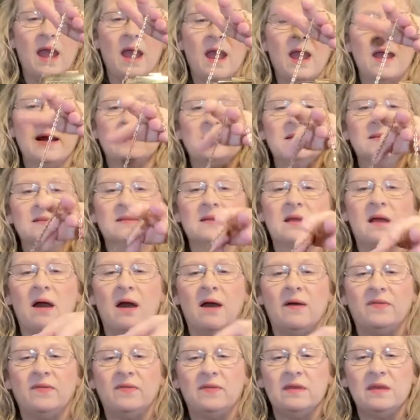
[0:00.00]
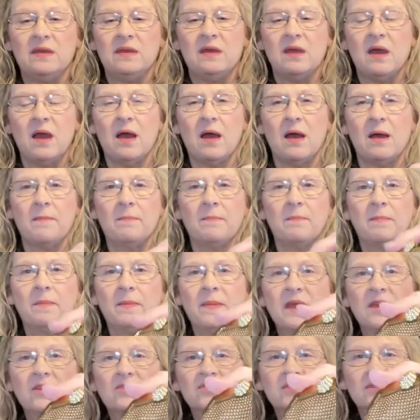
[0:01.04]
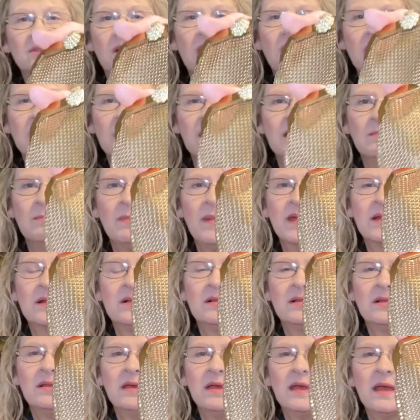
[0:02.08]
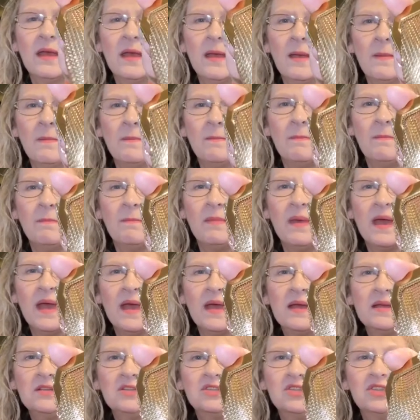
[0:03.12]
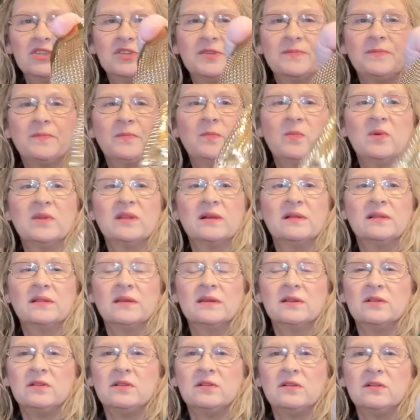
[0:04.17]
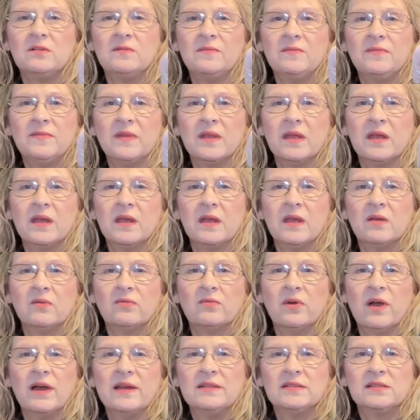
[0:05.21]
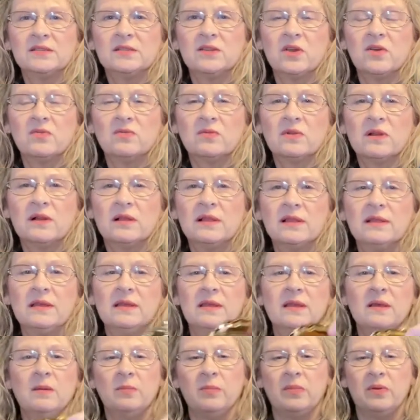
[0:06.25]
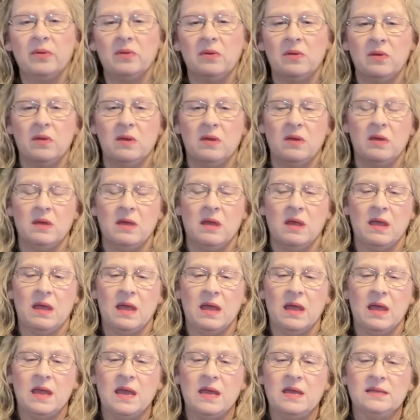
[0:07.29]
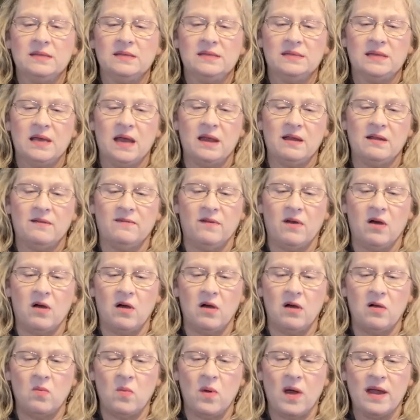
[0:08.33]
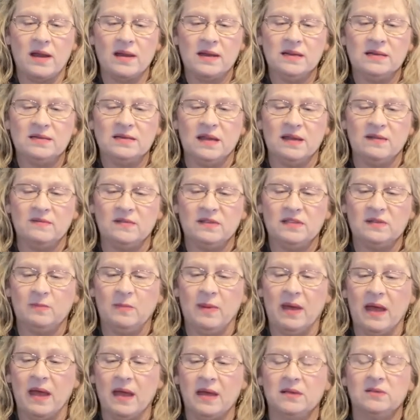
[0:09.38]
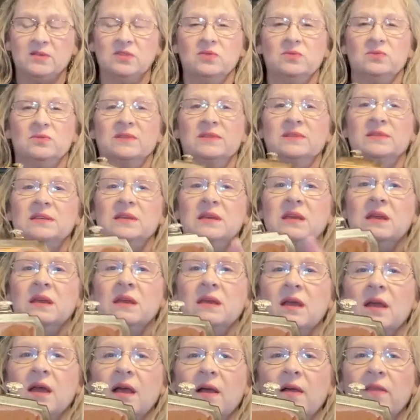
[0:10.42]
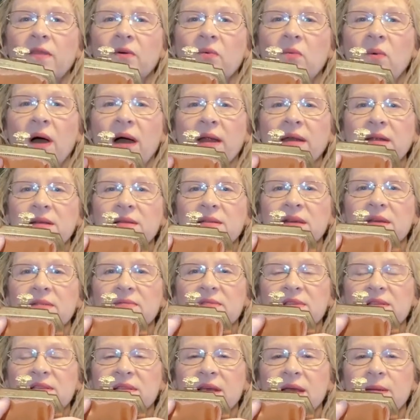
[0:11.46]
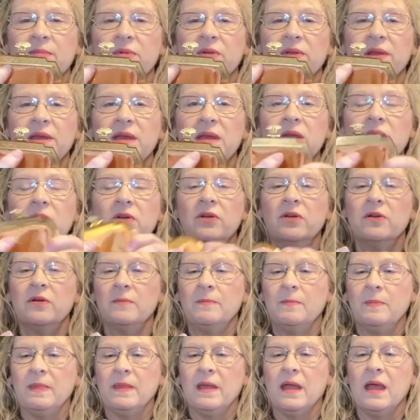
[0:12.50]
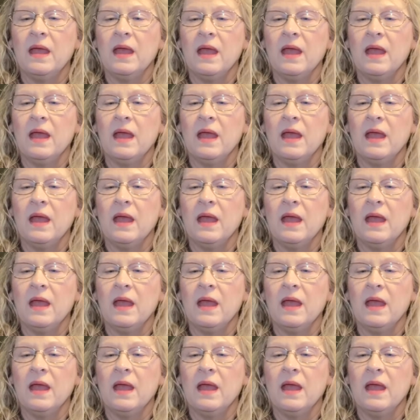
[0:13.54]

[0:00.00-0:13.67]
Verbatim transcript: And it's got the um, interlocking metal mesh with a little rhinestone clip. Inside of all Whiting Davis bags, you will see the Whiting Davis label here